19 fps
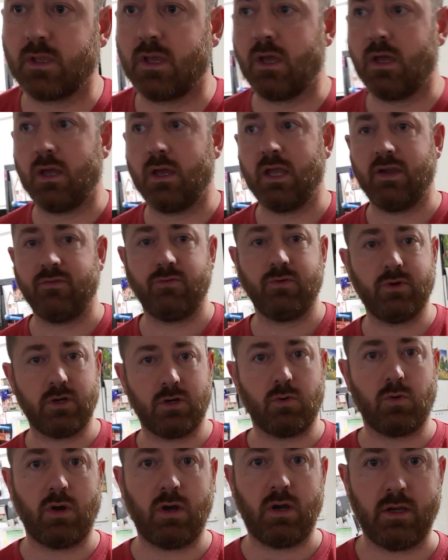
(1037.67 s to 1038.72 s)
every
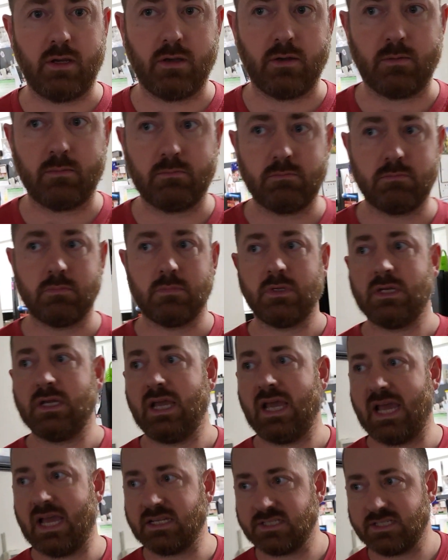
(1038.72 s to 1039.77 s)
aquarium
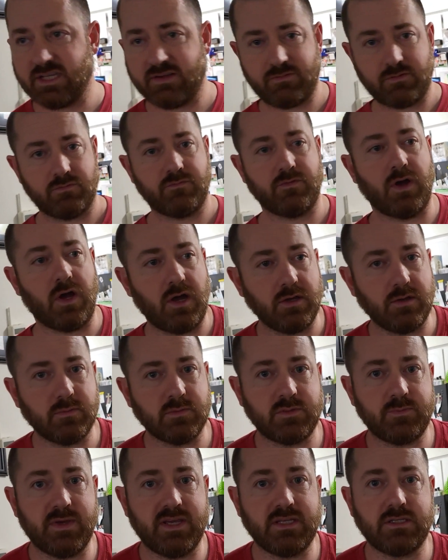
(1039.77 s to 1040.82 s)
has different
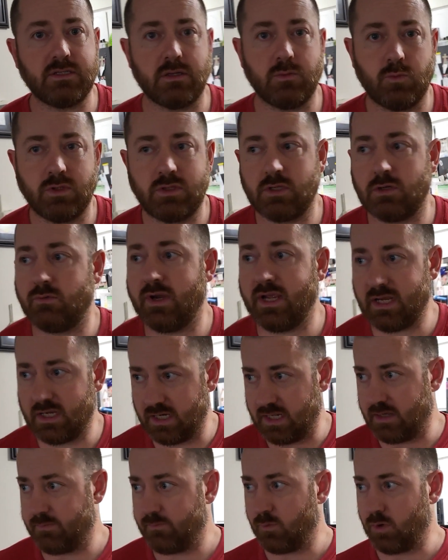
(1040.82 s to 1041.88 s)
volumes based on what they're
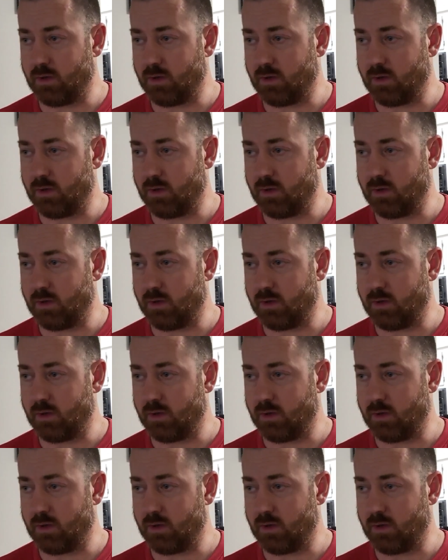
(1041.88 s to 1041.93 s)
rated at?